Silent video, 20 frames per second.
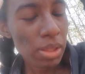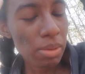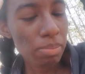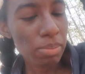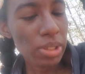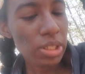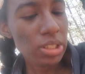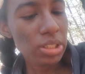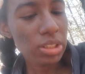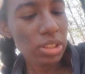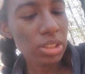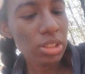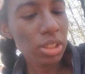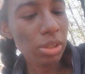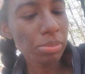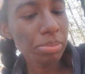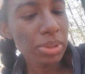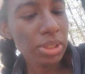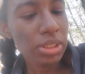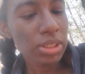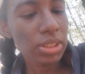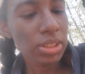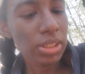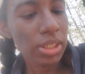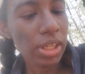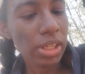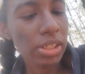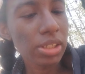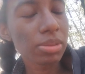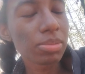because so many to
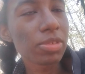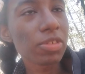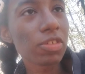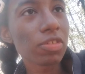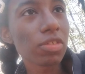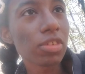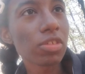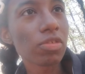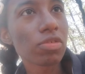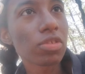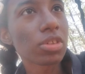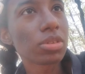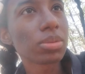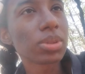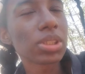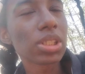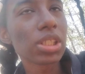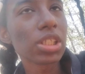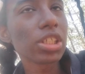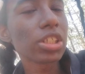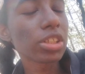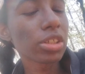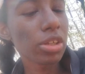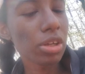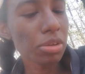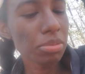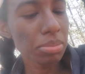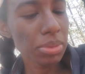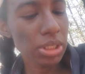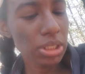name from Selena
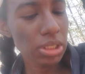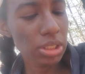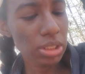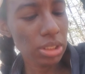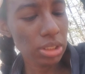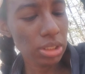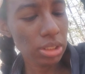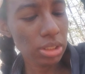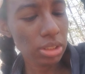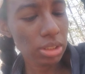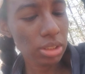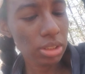Gomez,